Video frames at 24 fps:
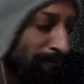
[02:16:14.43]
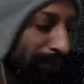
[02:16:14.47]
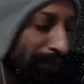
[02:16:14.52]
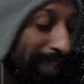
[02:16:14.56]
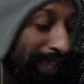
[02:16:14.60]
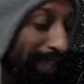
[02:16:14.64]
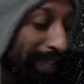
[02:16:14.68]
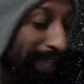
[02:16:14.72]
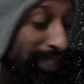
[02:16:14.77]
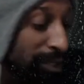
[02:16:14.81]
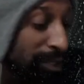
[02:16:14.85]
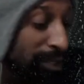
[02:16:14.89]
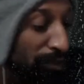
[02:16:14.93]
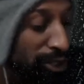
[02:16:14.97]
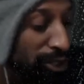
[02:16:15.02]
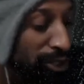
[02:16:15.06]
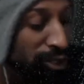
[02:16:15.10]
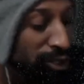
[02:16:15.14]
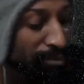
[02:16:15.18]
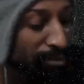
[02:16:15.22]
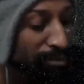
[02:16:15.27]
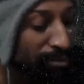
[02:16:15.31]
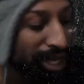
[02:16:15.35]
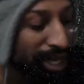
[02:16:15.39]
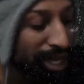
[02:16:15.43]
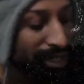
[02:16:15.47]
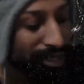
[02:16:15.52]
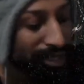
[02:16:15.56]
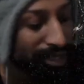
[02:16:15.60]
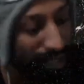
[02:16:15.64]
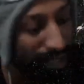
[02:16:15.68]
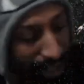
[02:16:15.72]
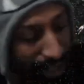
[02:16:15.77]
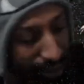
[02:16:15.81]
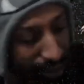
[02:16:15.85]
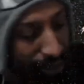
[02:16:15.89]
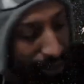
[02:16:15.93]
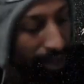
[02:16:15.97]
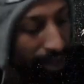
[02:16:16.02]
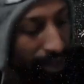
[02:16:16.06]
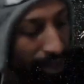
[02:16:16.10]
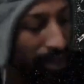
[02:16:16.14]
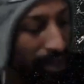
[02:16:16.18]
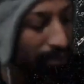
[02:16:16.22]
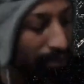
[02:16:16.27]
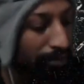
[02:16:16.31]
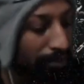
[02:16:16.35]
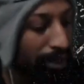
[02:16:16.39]
at this point you'd be in dishonor
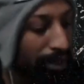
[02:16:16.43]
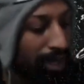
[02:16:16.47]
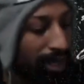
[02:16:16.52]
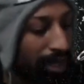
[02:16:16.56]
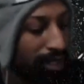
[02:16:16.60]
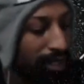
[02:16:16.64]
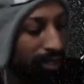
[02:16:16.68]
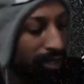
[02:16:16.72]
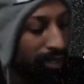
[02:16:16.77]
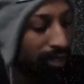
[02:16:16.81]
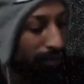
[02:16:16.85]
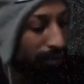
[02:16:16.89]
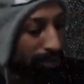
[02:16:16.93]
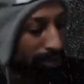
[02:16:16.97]
because of your